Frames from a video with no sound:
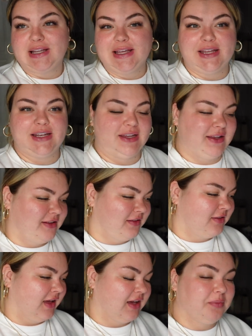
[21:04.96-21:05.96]
It
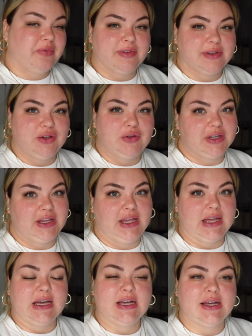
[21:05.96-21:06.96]
is
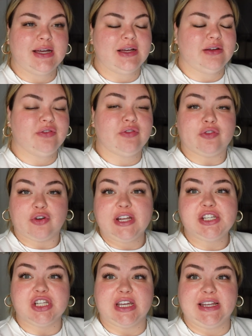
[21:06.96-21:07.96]
absolutely
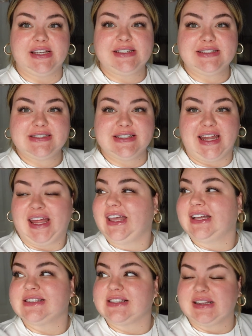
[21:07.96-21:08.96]
frigid today.
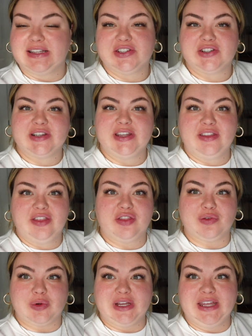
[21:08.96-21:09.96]
It's literally
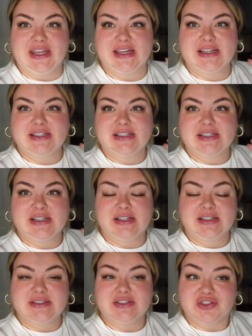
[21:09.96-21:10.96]
three
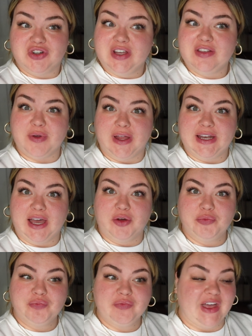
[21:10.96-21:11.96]
degrees right
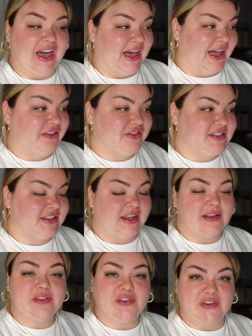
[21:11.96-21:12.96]
now. The high for today
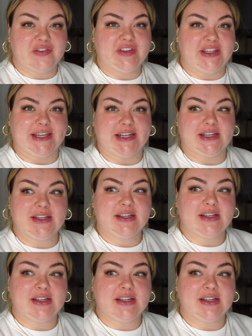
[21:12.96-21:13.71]
is 15.